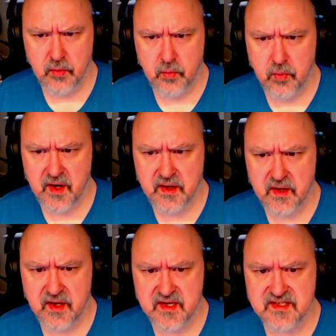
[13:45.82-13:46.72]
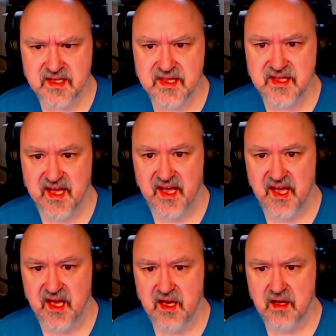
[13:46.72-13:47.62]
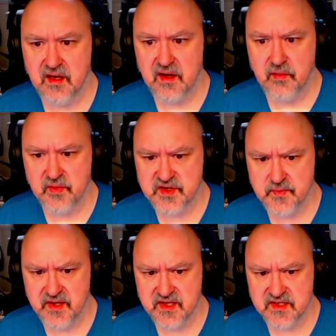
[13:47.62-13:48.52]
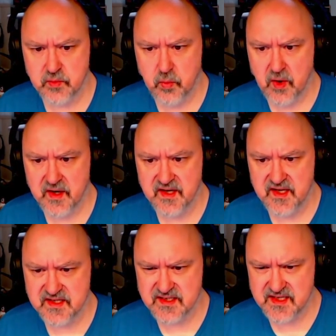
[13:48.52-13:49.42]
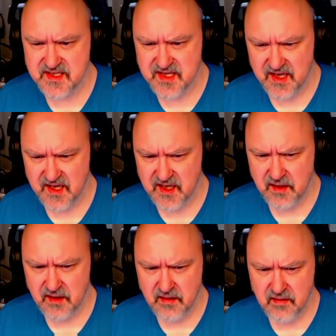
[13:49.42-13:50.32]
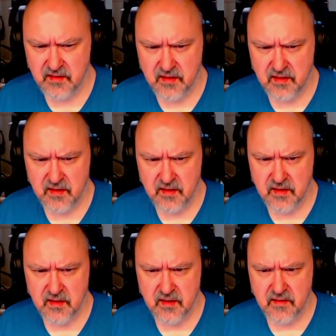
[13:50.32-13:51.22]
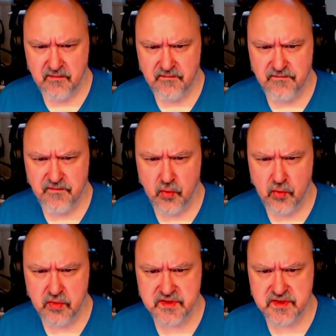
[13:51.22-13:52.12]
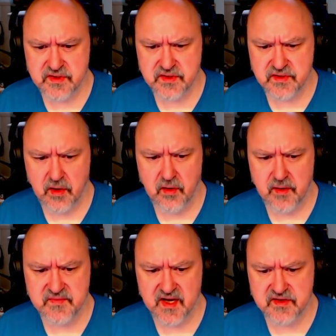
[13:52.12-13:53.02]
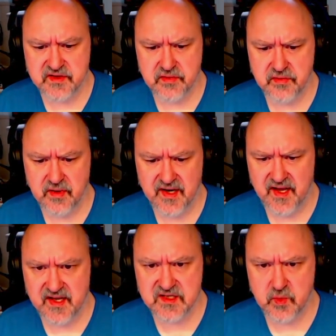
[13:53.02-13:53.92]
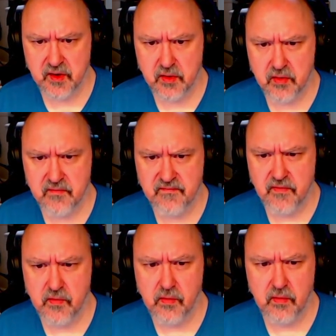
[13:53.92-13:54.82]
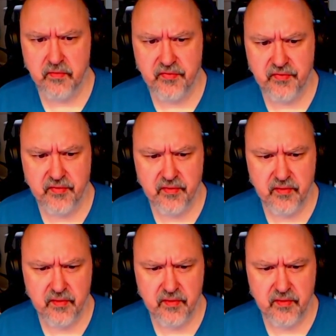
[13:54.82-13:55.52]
1 is there, which means 1 is there. 4s, no, I'm down to an X-wing on 4s.